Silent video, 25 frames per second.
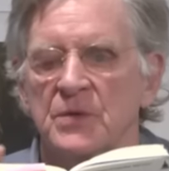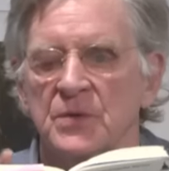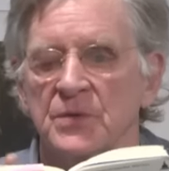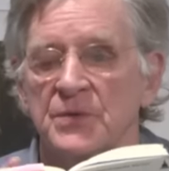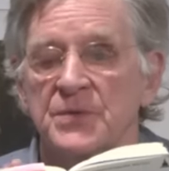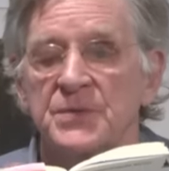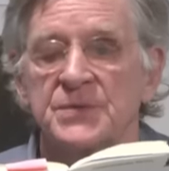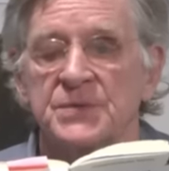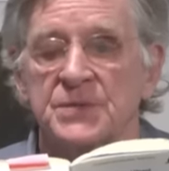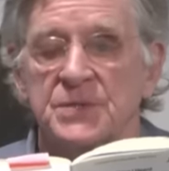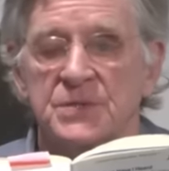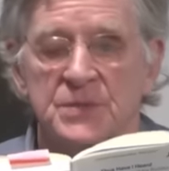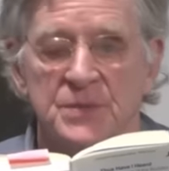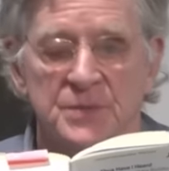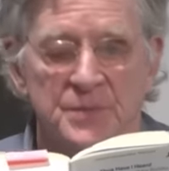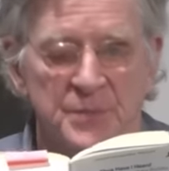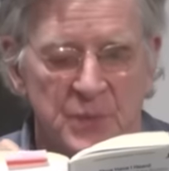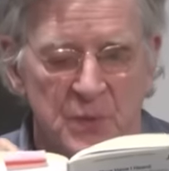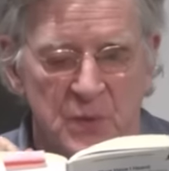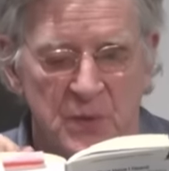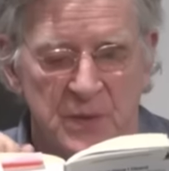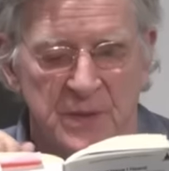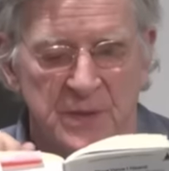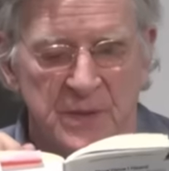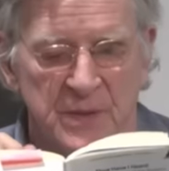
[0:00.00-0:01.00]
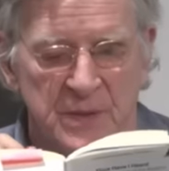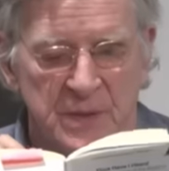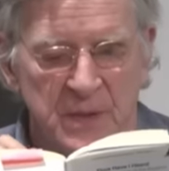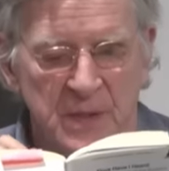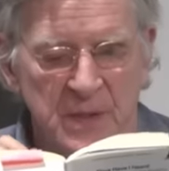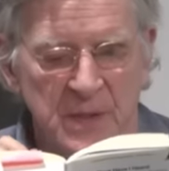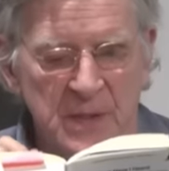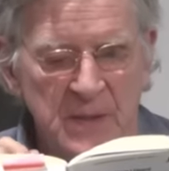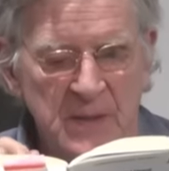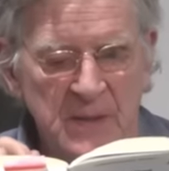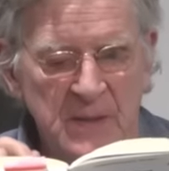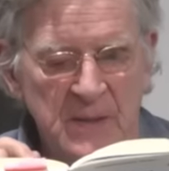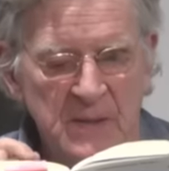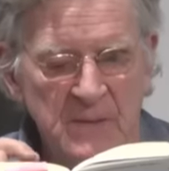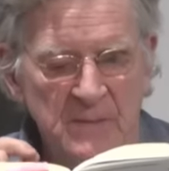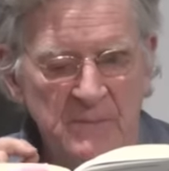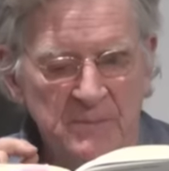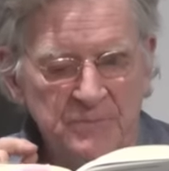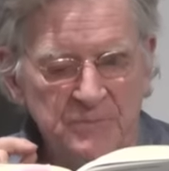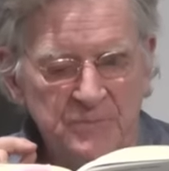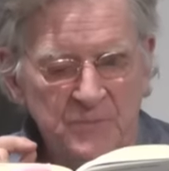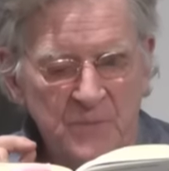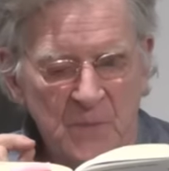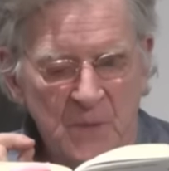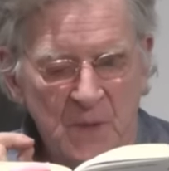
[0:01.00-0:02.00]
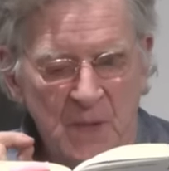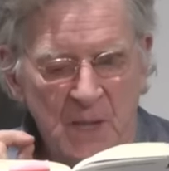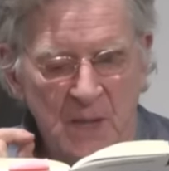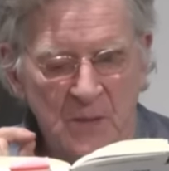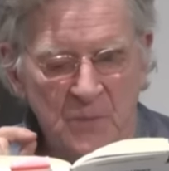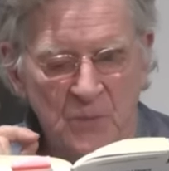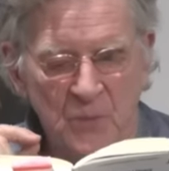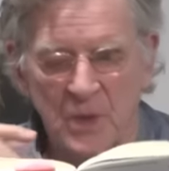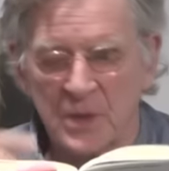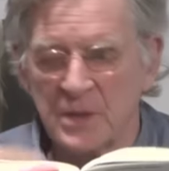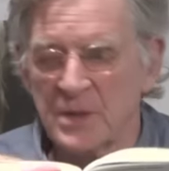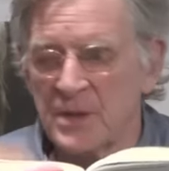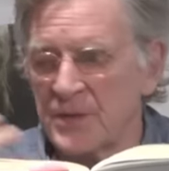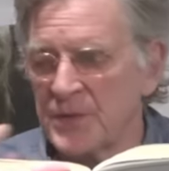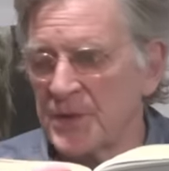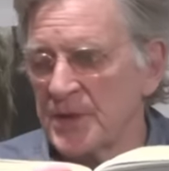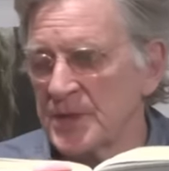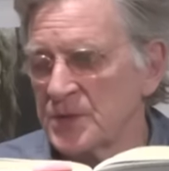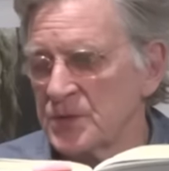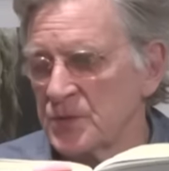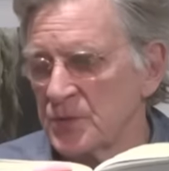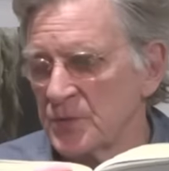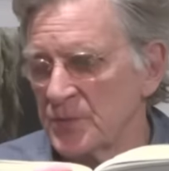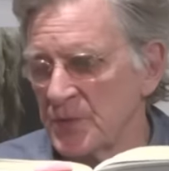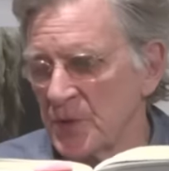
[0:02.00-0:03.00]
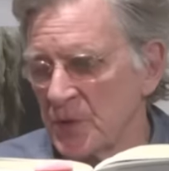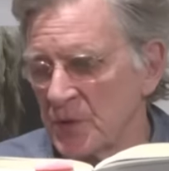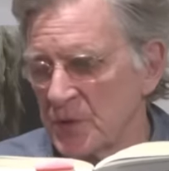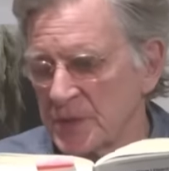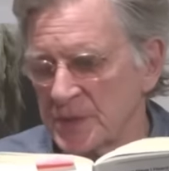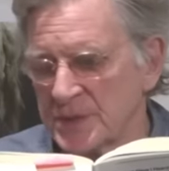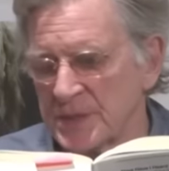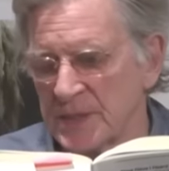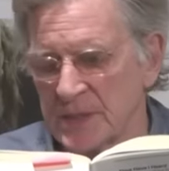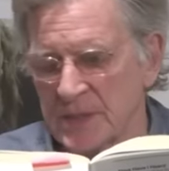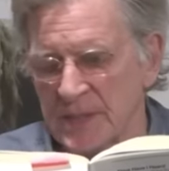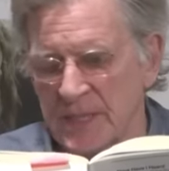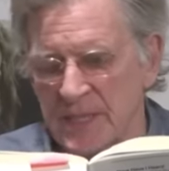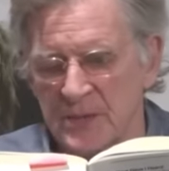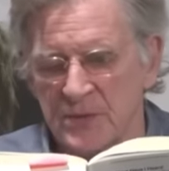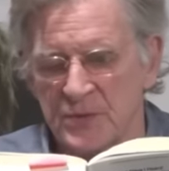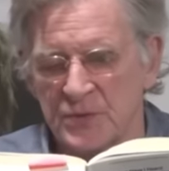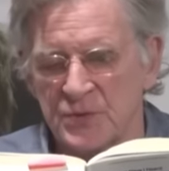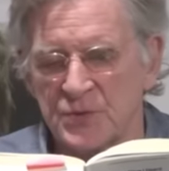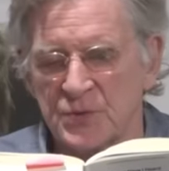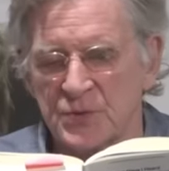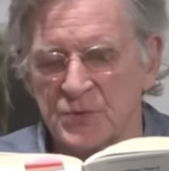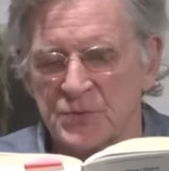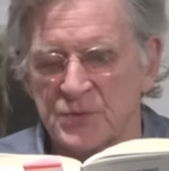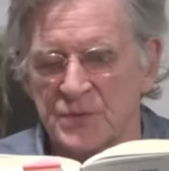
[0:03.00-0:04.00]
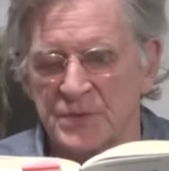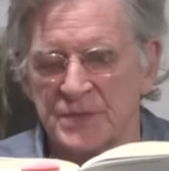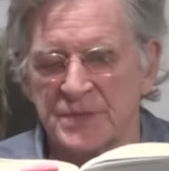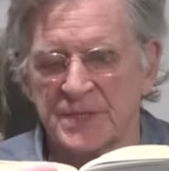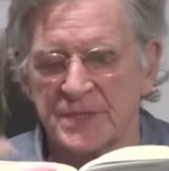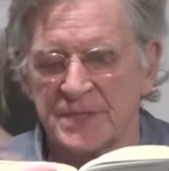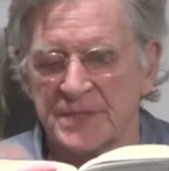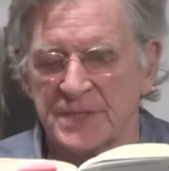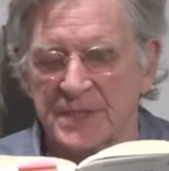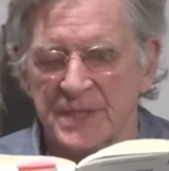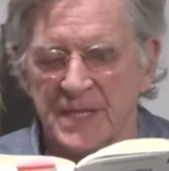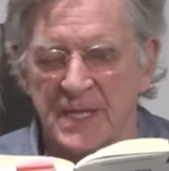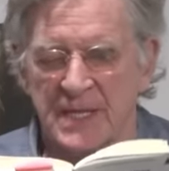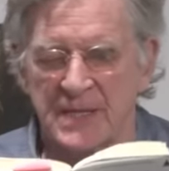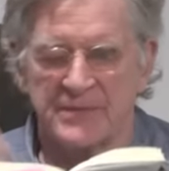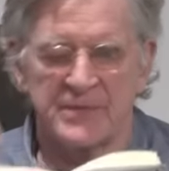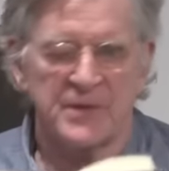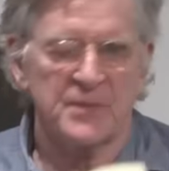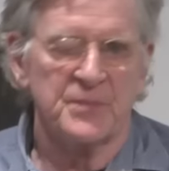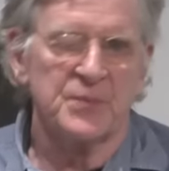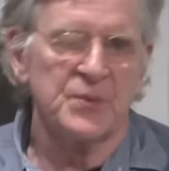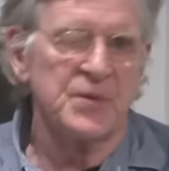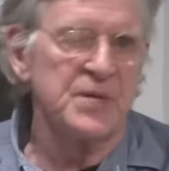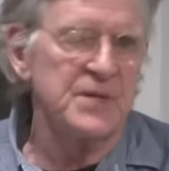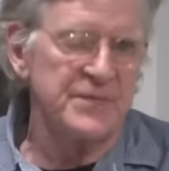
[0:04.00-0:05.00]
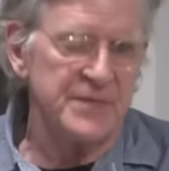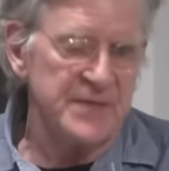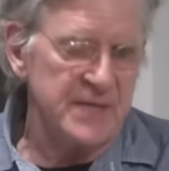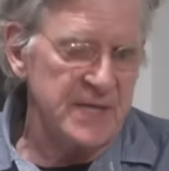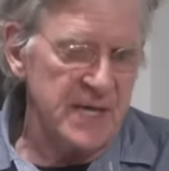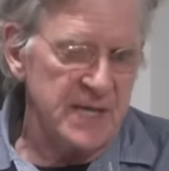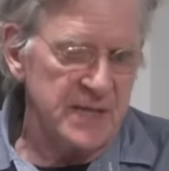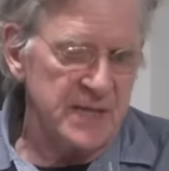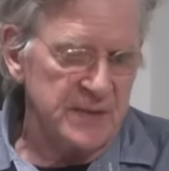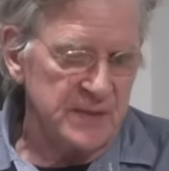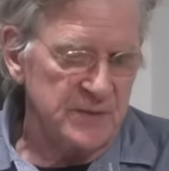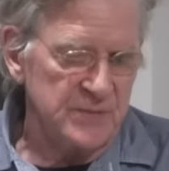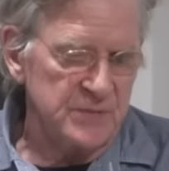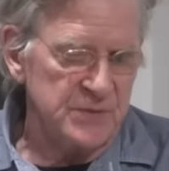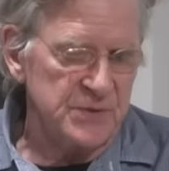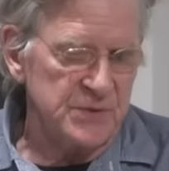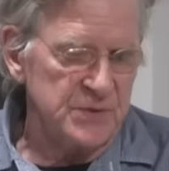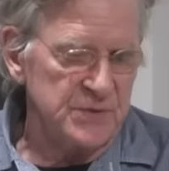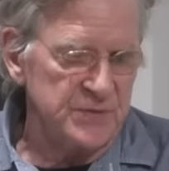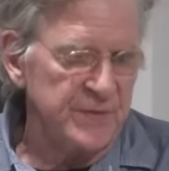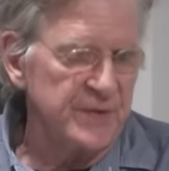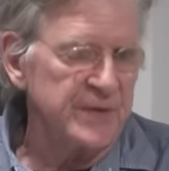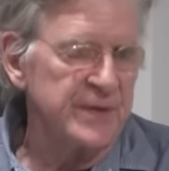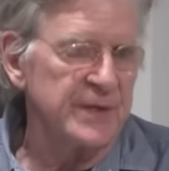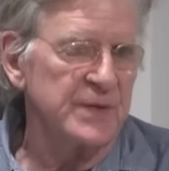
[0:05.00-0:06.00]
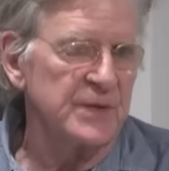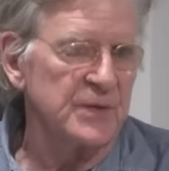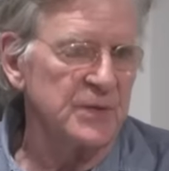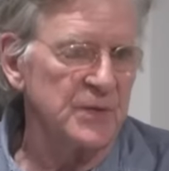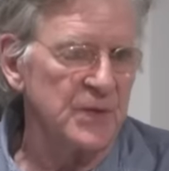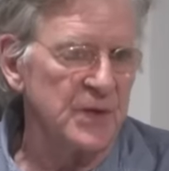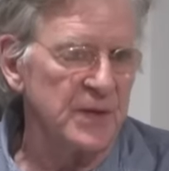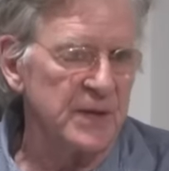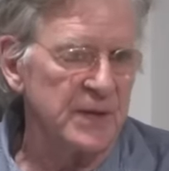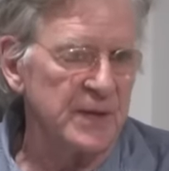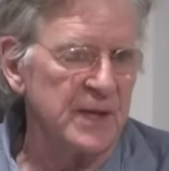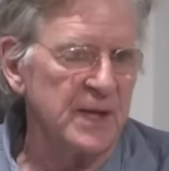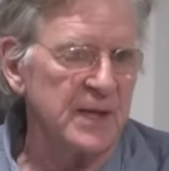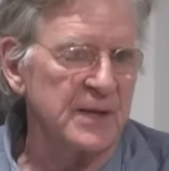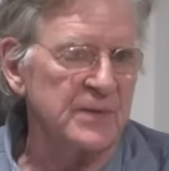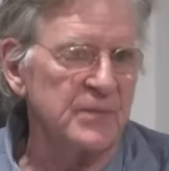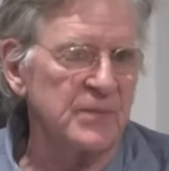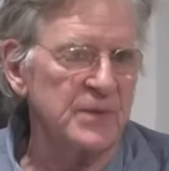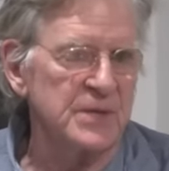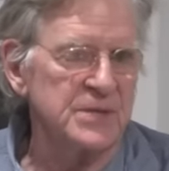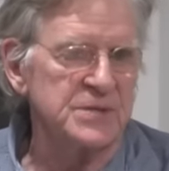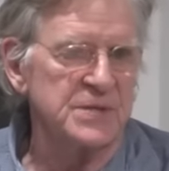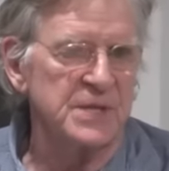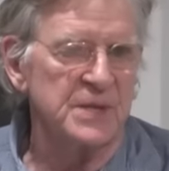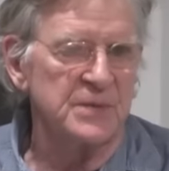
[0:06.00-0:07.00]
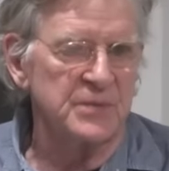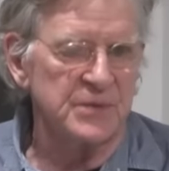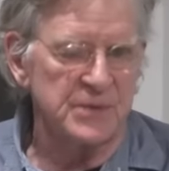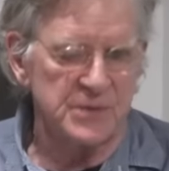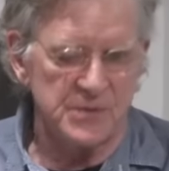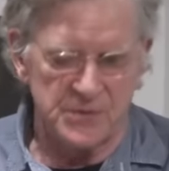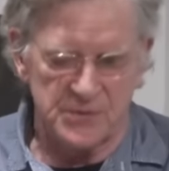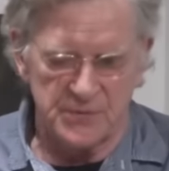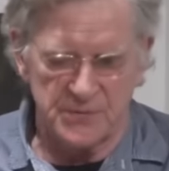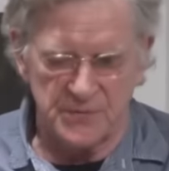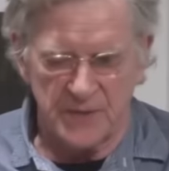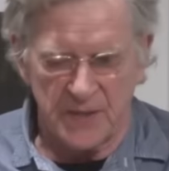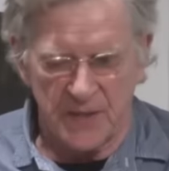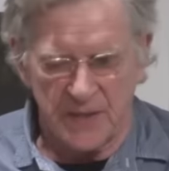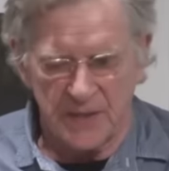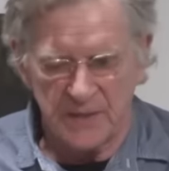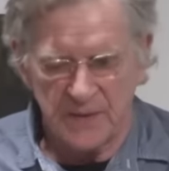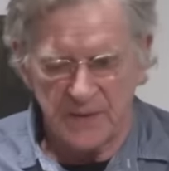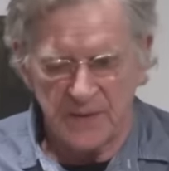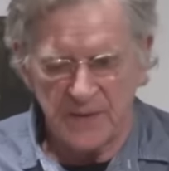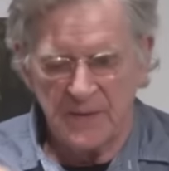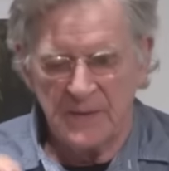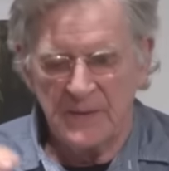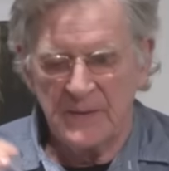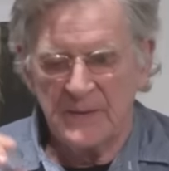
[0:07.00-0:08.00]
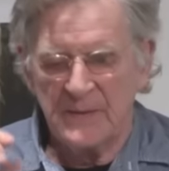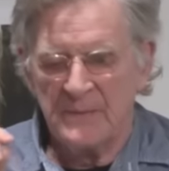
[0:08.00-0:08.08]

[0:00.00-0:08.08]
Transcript: although this is important. And one of the things you've noticed in later sutras is a lot of abbreviating, which is very annoying. I wish they wouldn't do that.